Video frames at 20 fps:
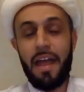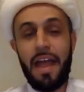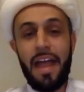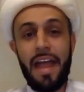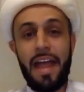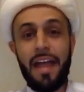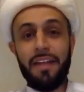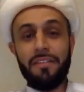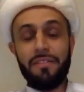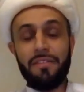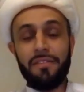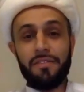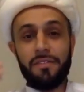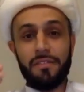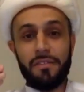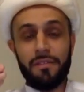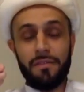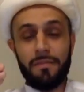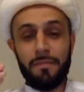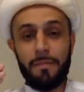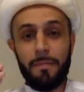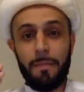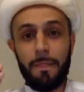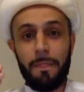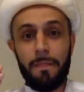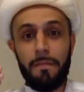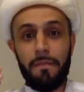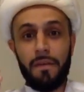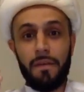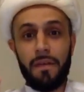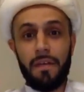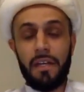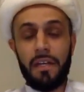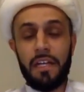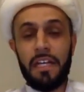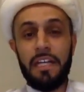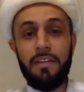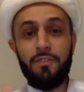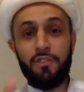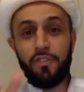and
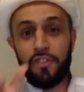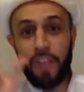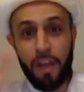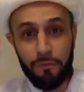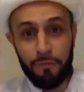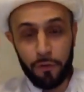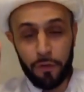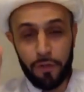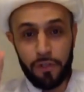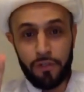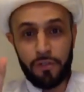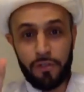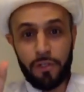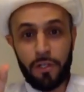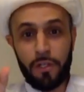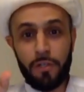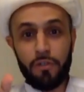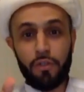he suffered